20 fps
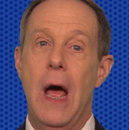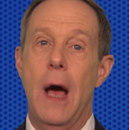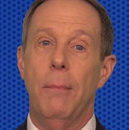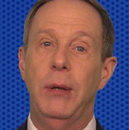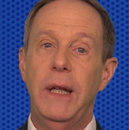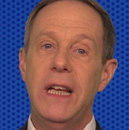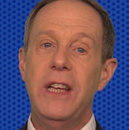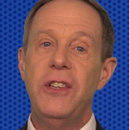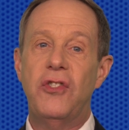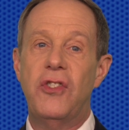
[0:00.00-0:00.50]

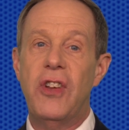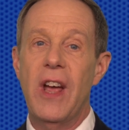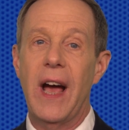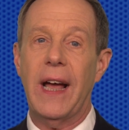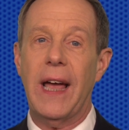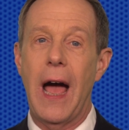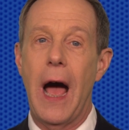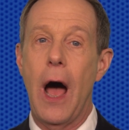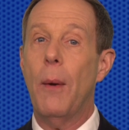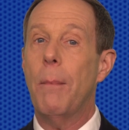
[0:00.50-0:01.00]
please
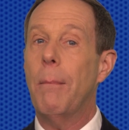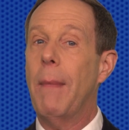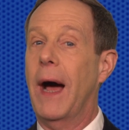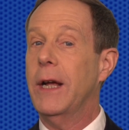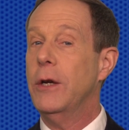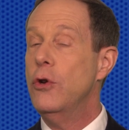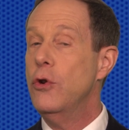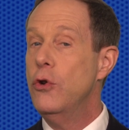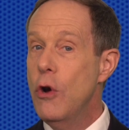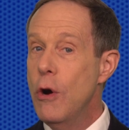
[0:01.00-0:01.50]
check out
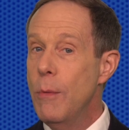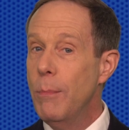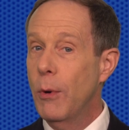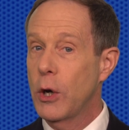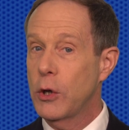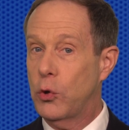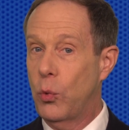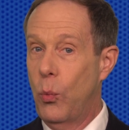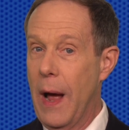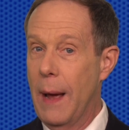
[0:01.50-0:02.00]
my
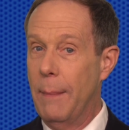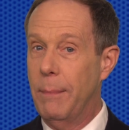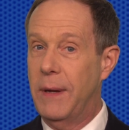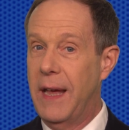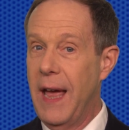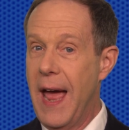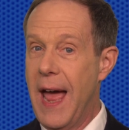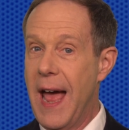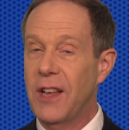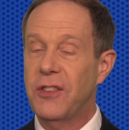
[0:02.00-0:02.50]
numerous
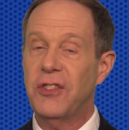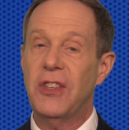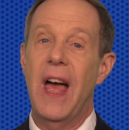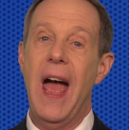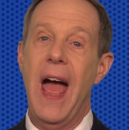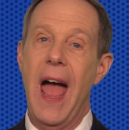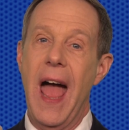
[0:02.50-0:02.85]
webcasts